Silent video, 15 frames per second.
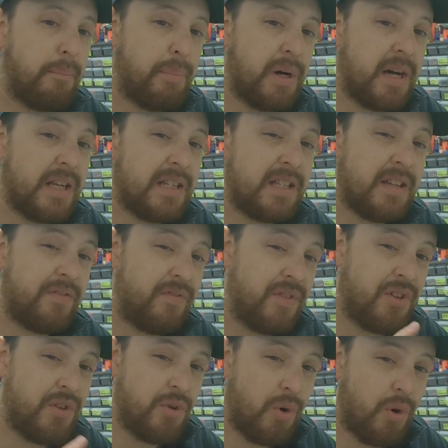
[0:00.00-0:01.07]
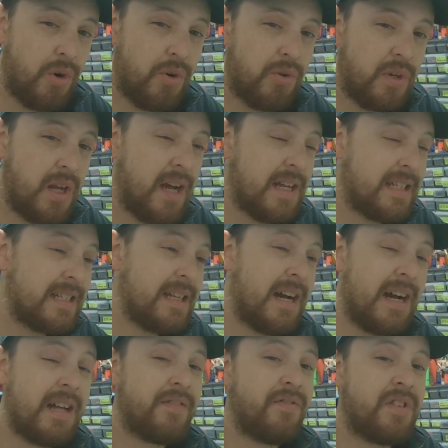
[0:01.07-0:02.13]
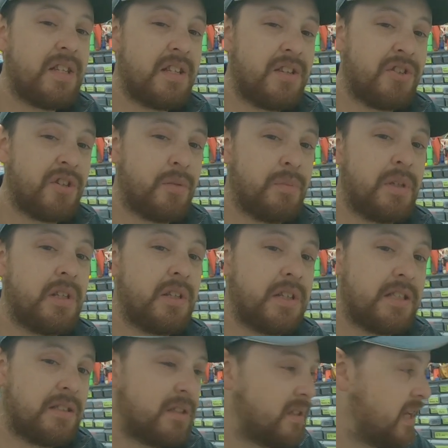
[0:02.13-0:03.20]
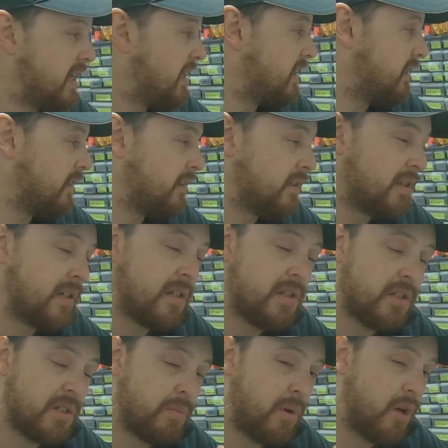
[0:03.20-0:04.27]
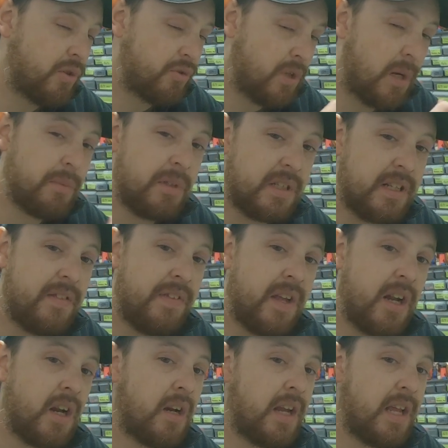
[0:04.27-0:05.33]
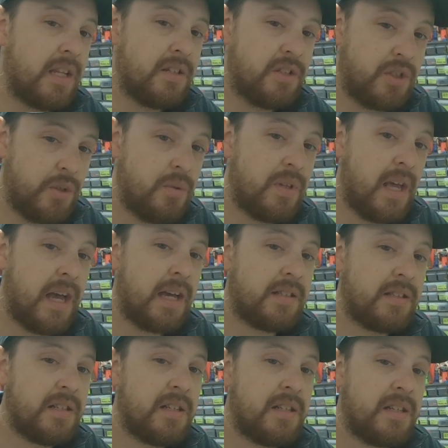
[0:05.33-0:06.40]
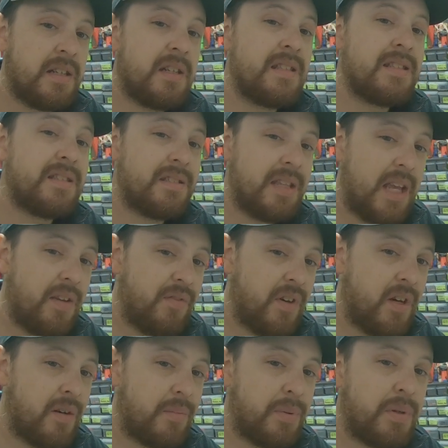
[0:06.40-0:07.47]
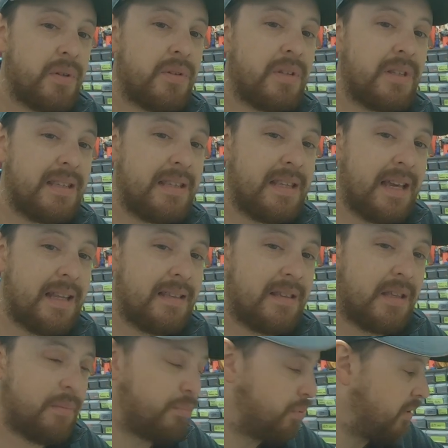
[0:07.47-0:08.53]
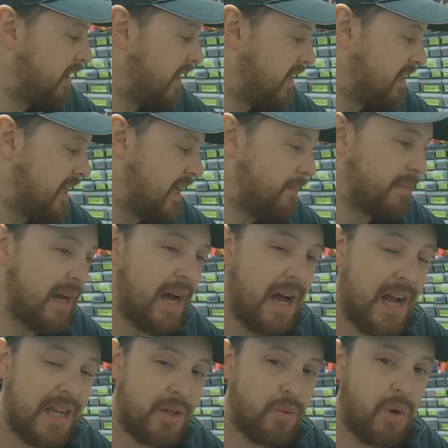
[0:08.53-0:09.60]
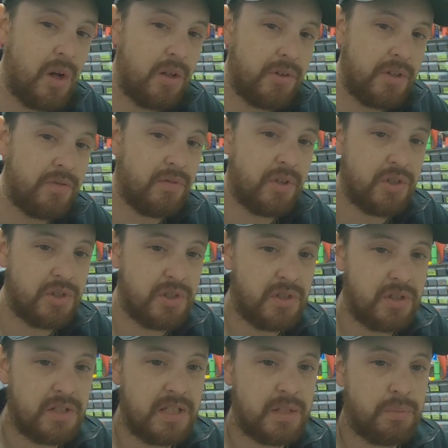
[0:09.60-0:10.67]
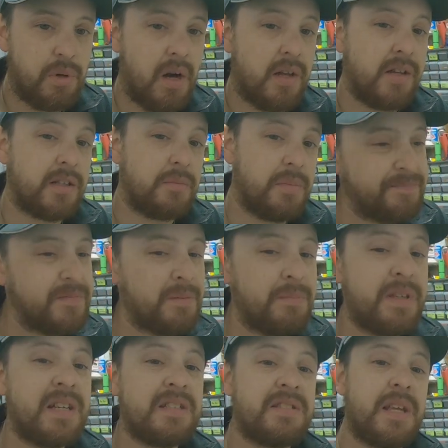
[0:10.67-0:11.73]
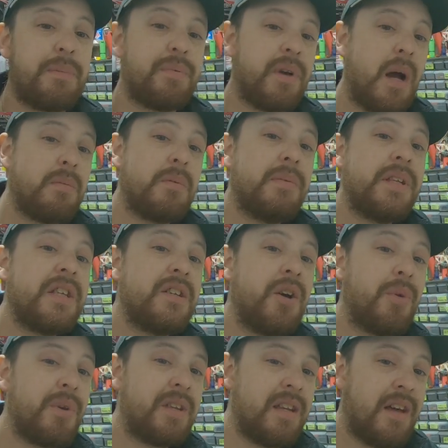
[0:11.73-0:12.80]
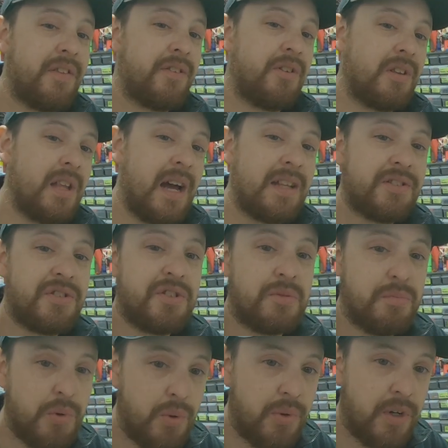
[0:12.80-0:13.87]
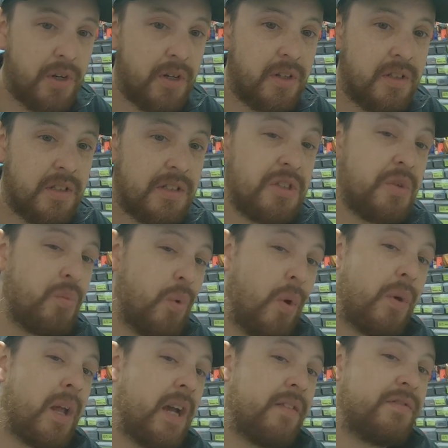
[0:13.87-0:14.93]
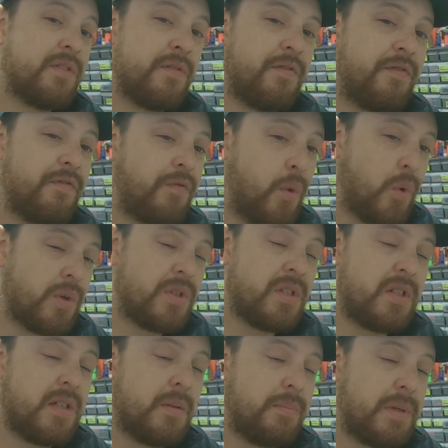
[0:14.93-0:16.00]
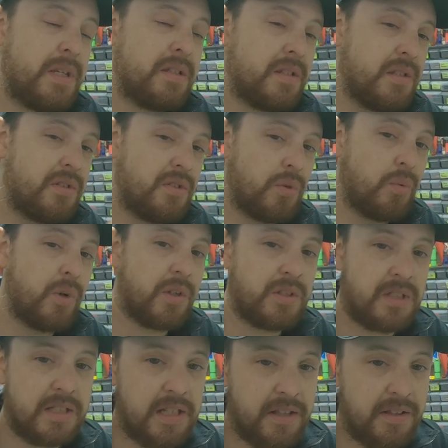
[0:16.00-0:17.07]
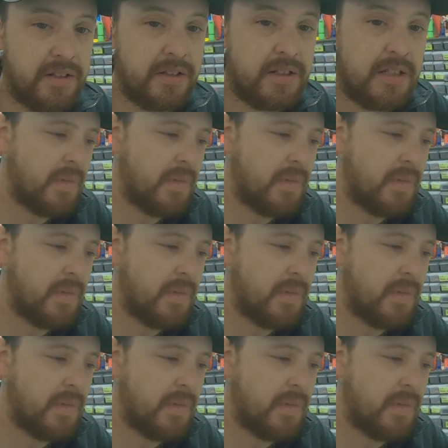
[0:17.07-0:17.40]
But if you're not confident in your ability to take a small Dremel in there and do that, save up, get the brand name, the high quality versions of these products, because they probably go together a lot smoother and you won't have to force the pieces to work together.